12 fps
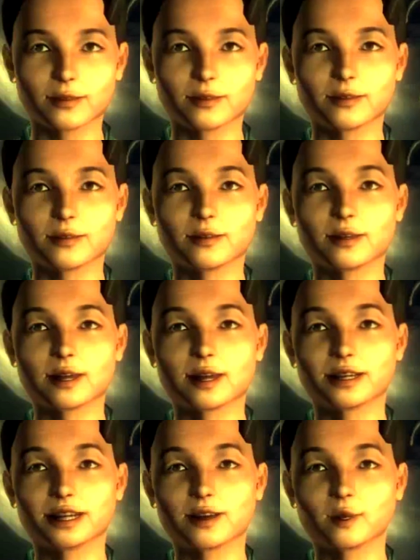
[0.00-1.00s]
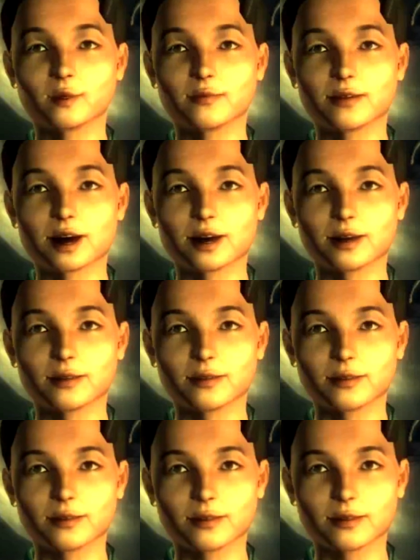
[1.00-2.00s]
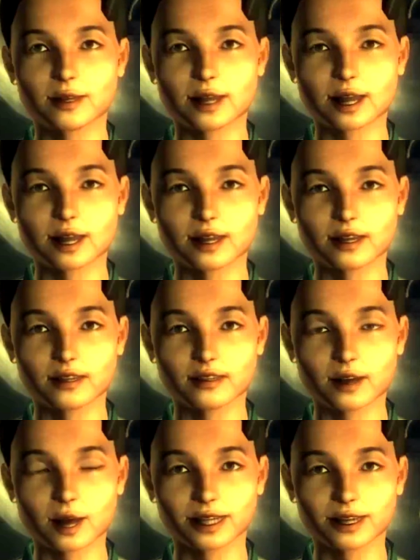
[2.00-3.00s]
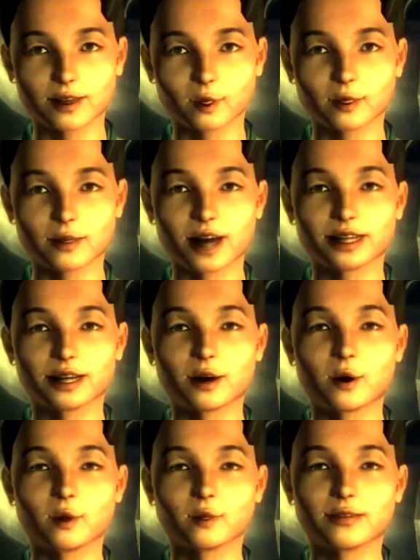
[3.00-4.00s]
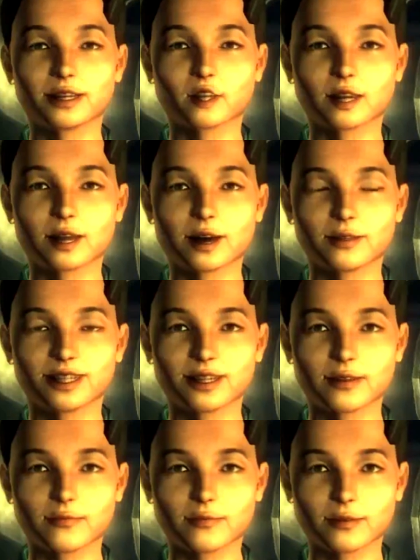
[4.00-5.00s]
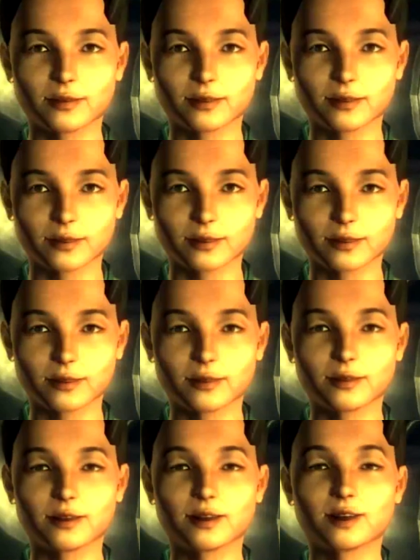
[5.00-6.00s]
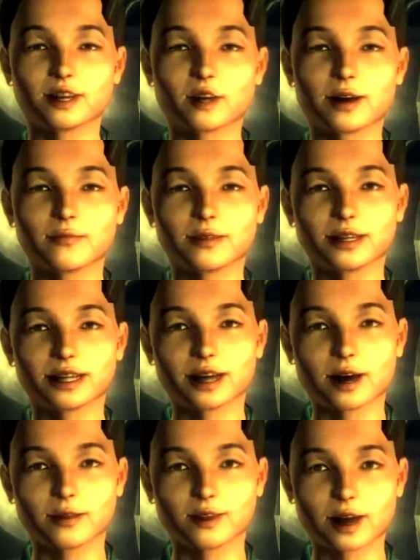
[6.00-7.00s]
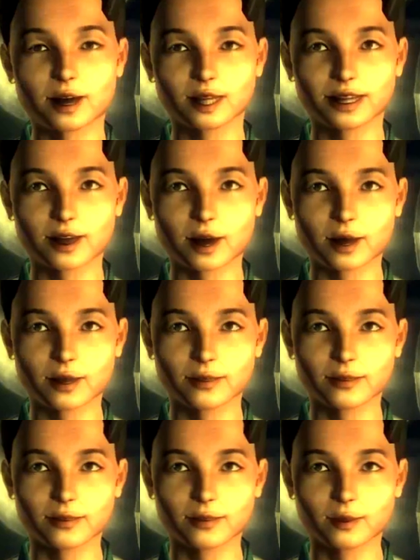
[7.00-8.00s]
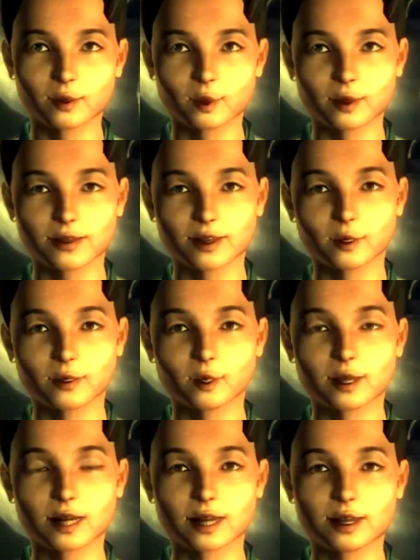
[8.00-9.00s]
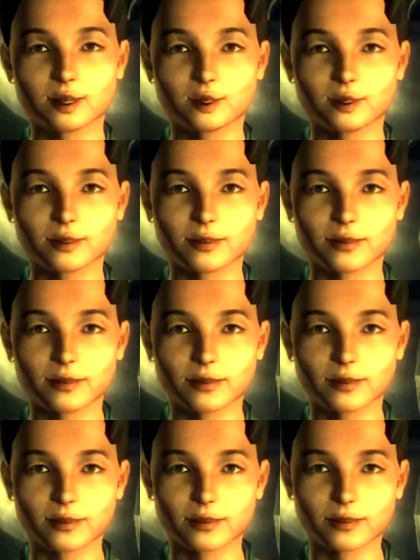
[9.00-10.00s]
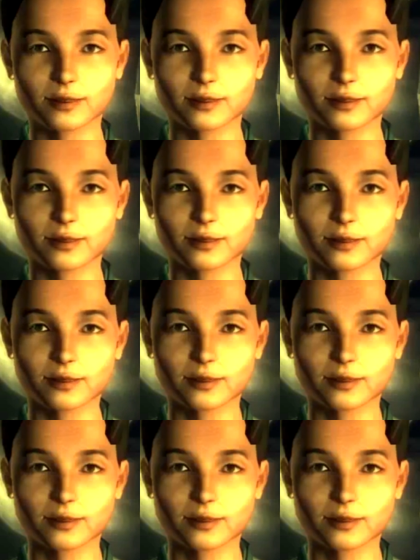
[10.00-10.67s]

I... you people? It's you. My heavens, you look so much like him. You're James's daughter, aren't you? What are you doing here? How do you know that?